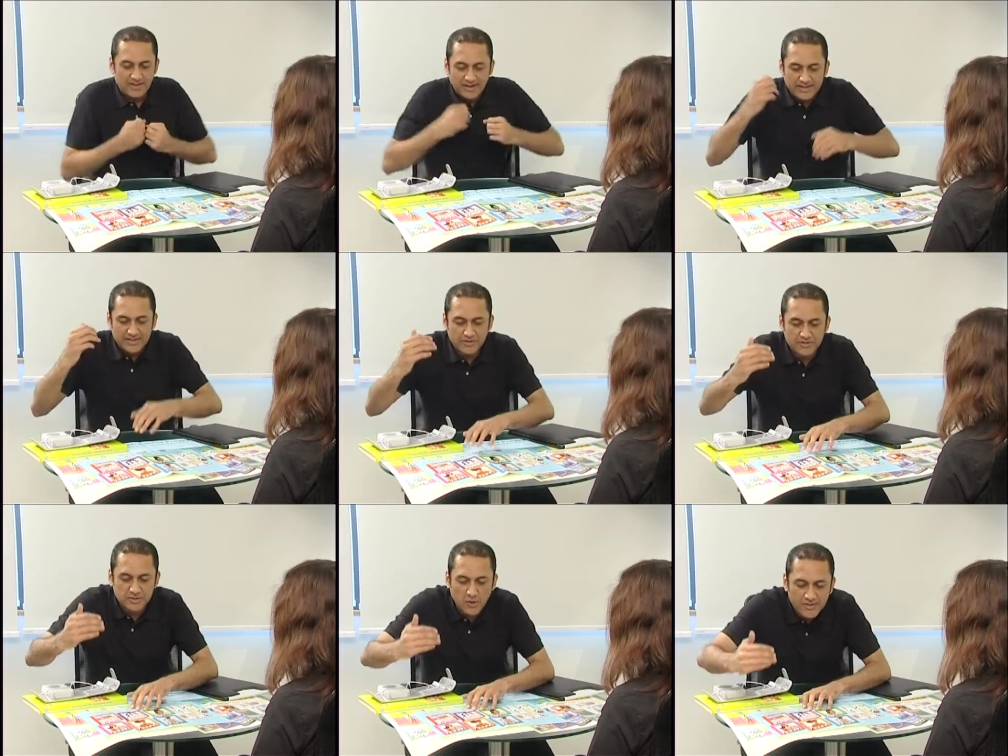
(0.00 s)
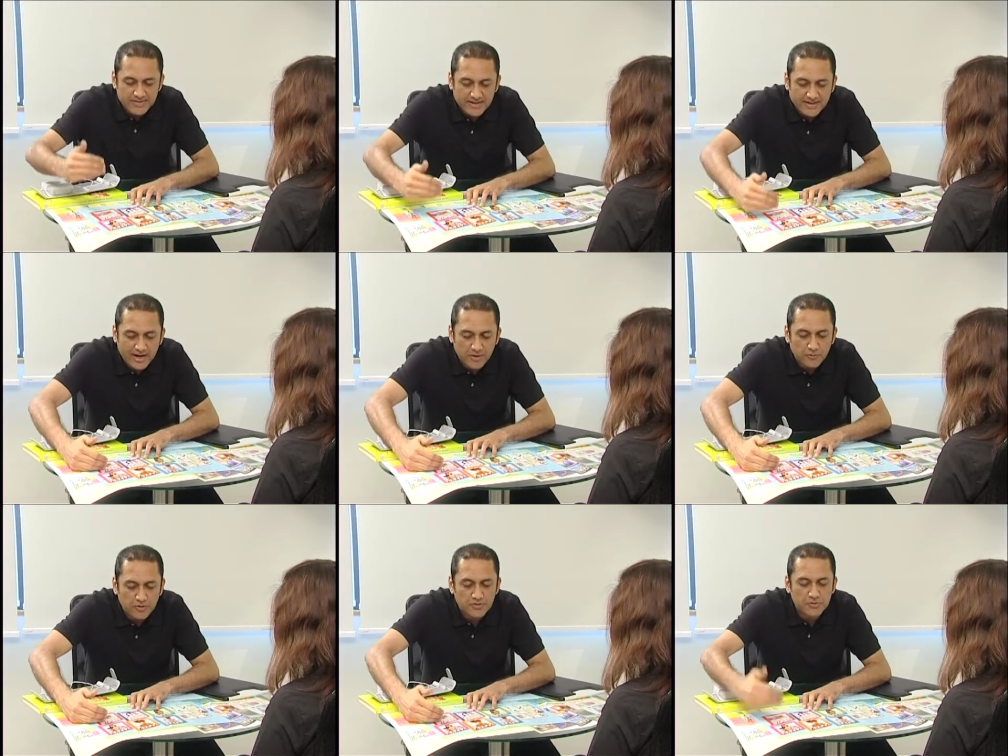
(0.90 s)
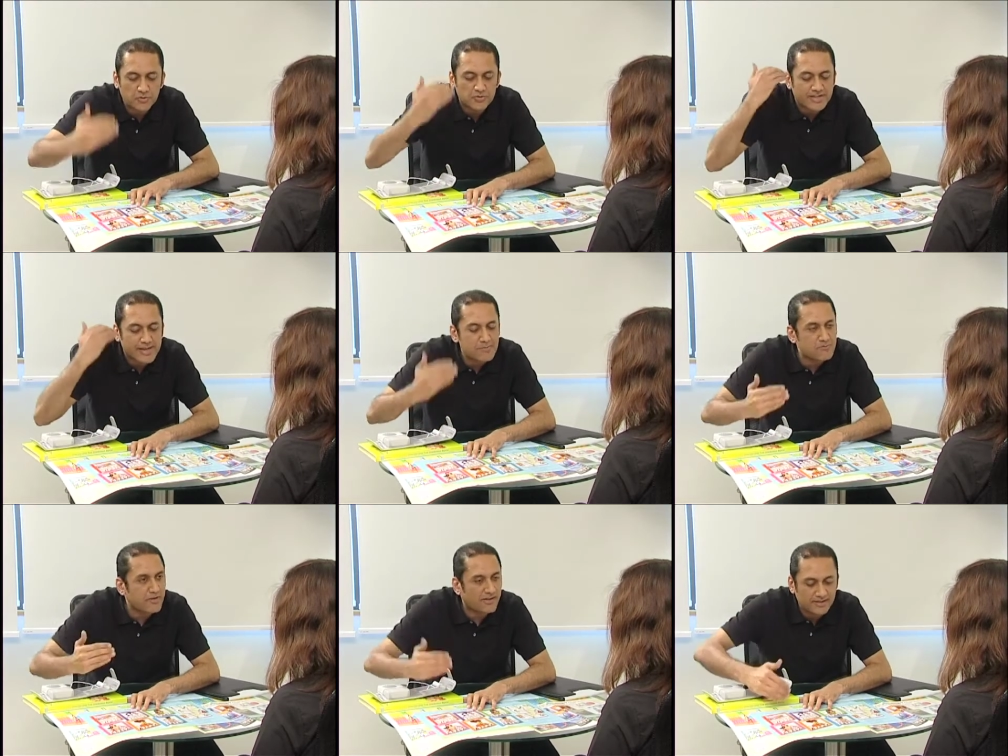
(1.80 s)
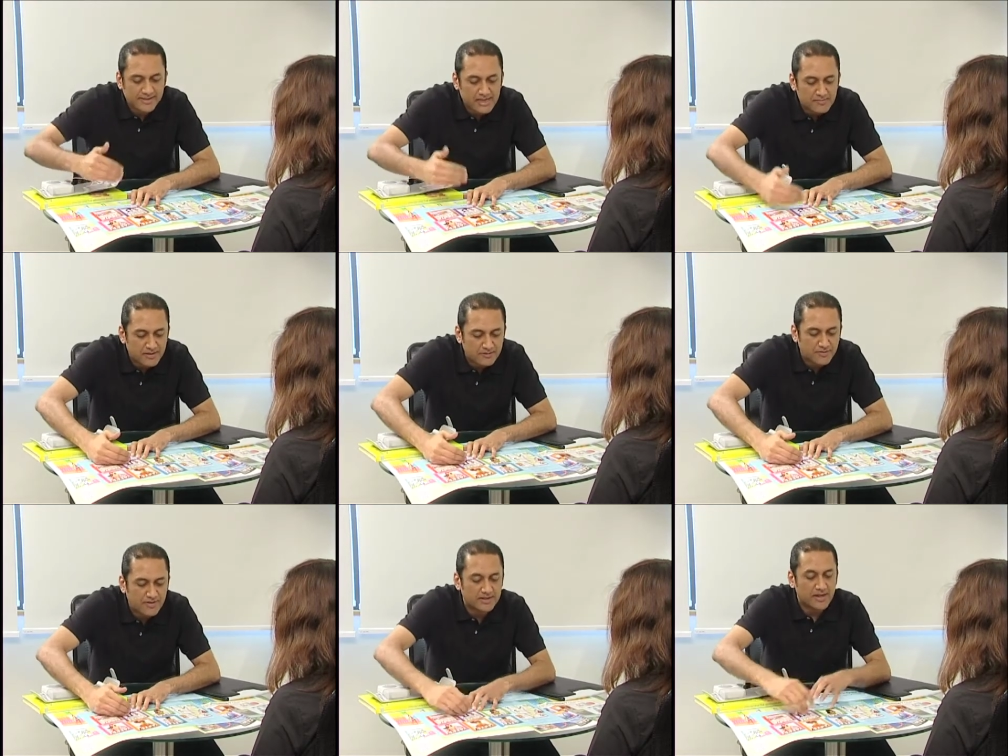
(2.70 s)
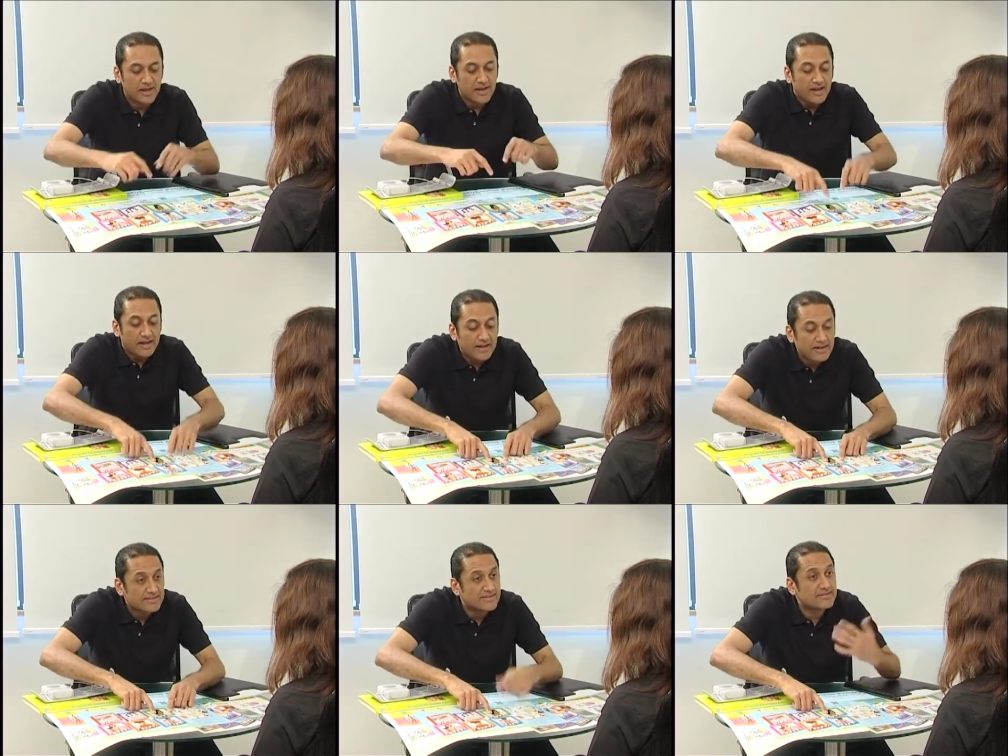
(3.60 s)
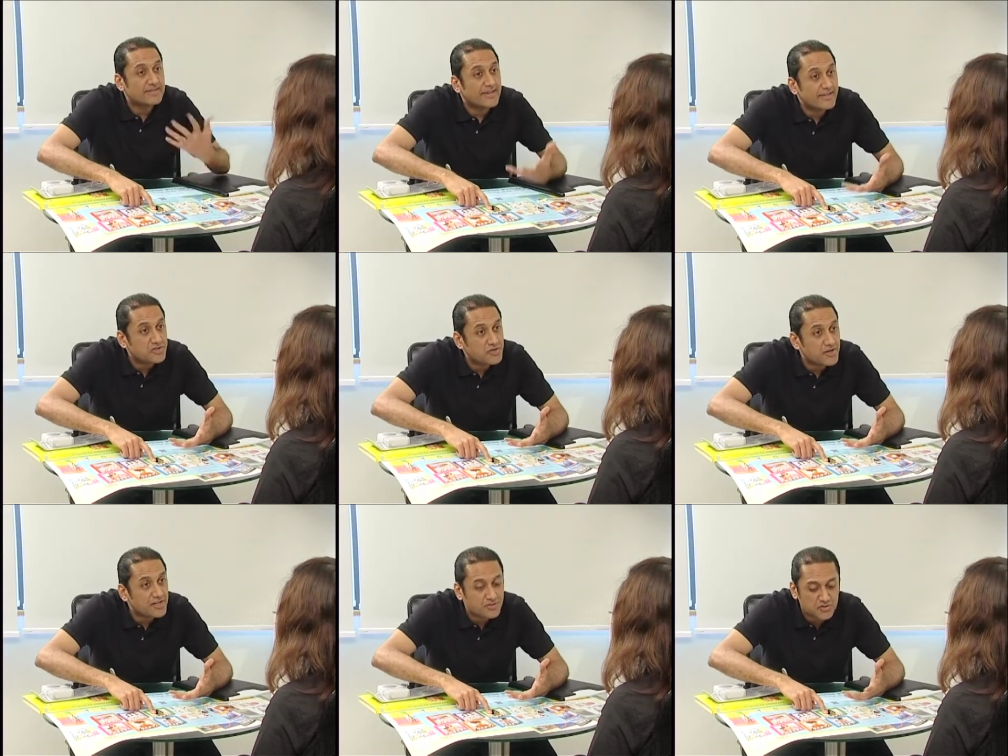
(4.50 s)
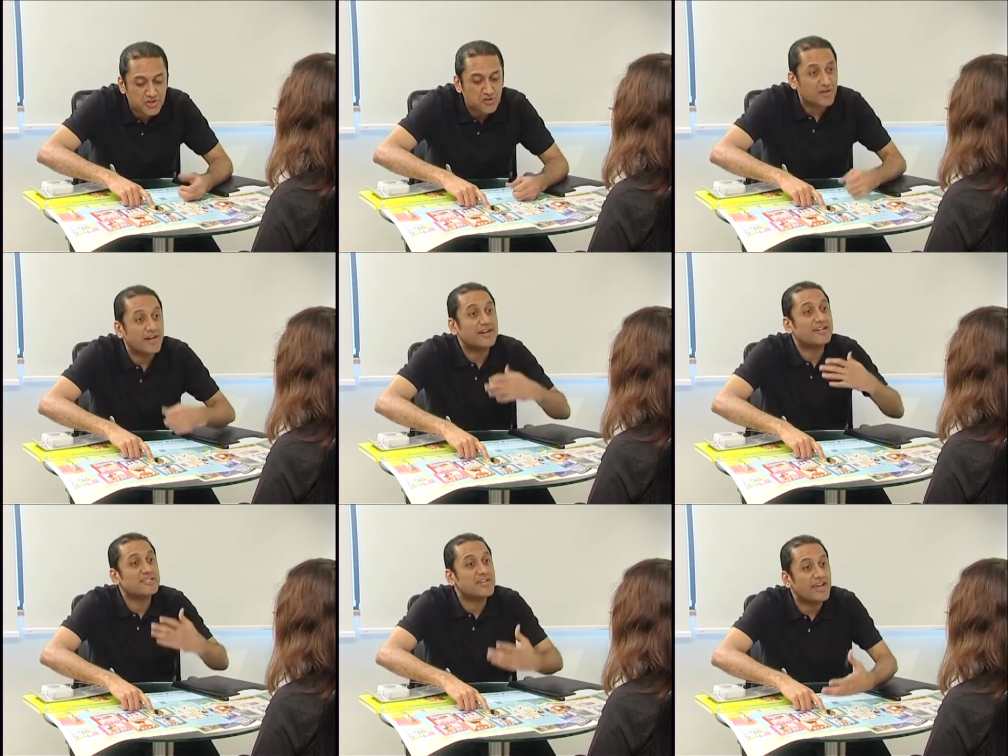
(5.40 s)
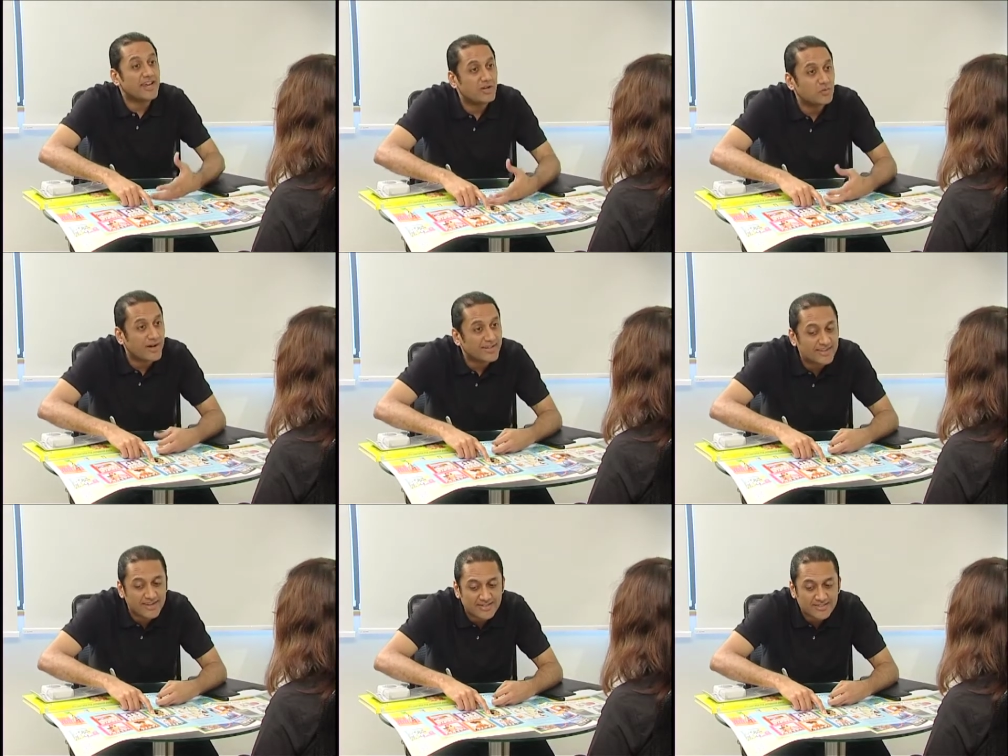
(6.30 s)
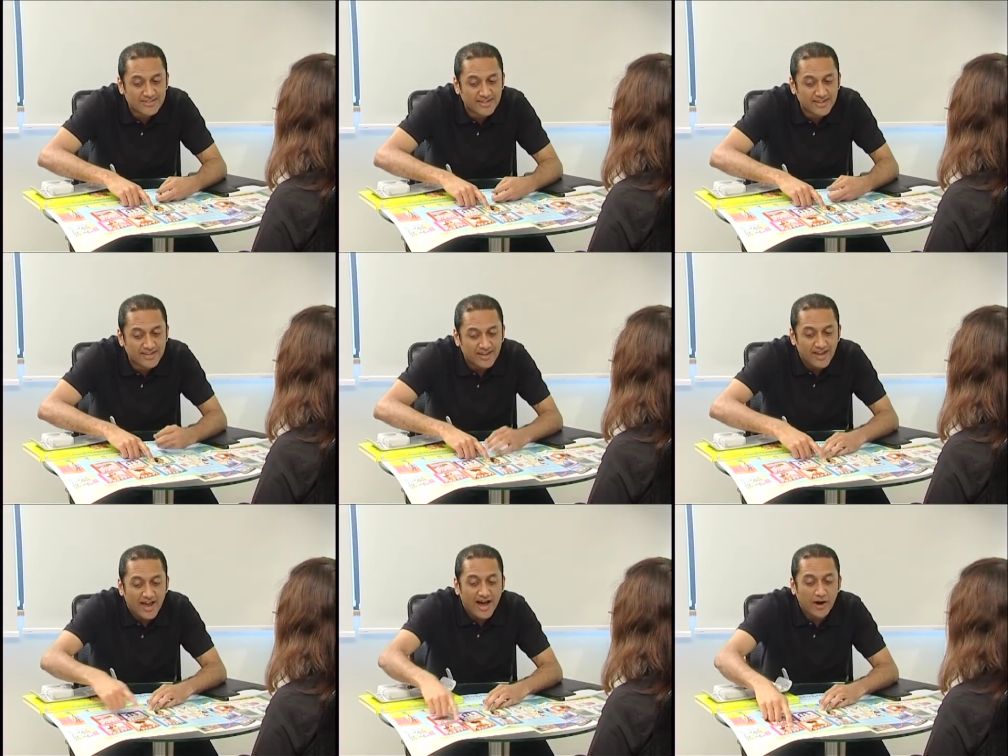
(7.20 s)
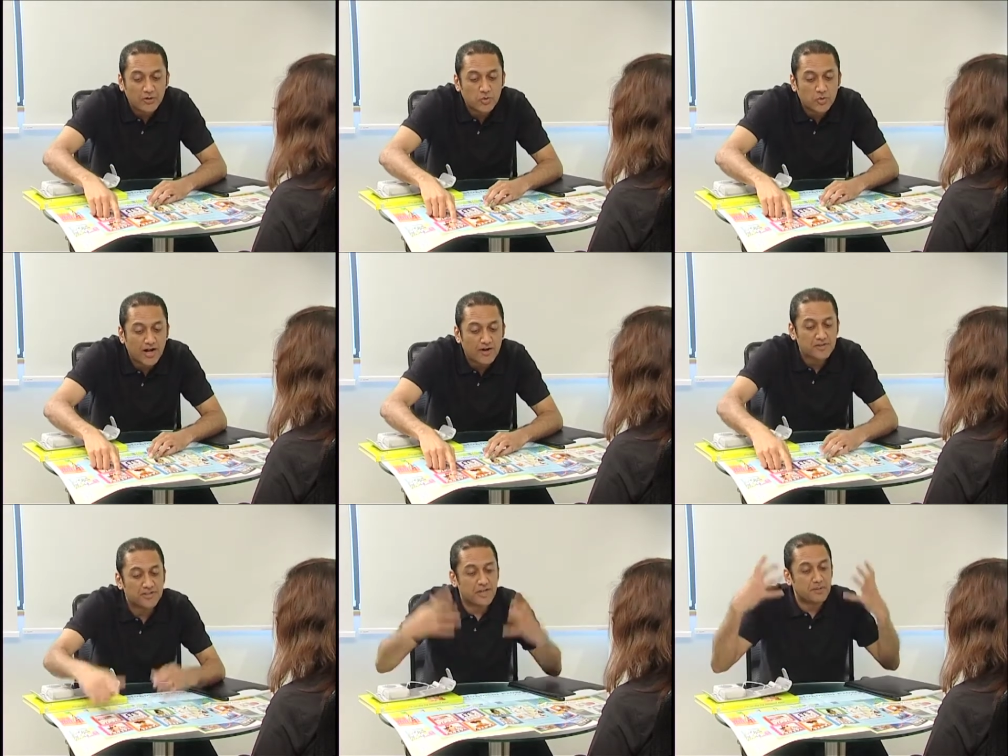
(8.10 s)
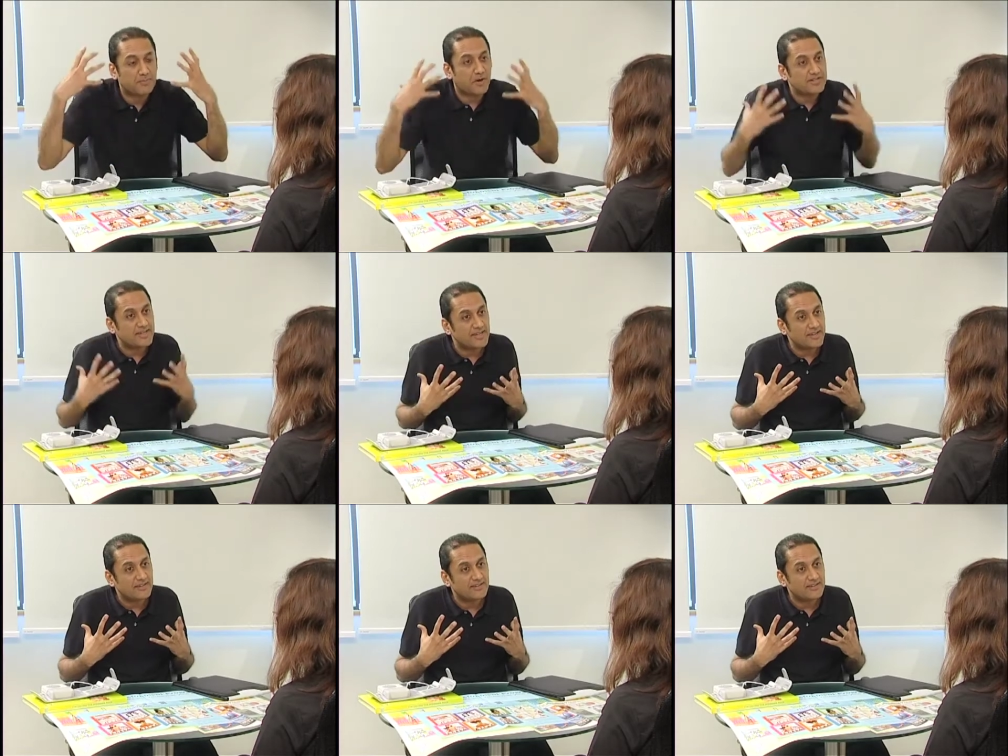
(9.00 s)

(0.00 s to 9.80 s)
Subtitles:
It covers topics like what to do to sleep well, keeping fit, illnesses and injuries so children understand why they get sick, how to look after their body,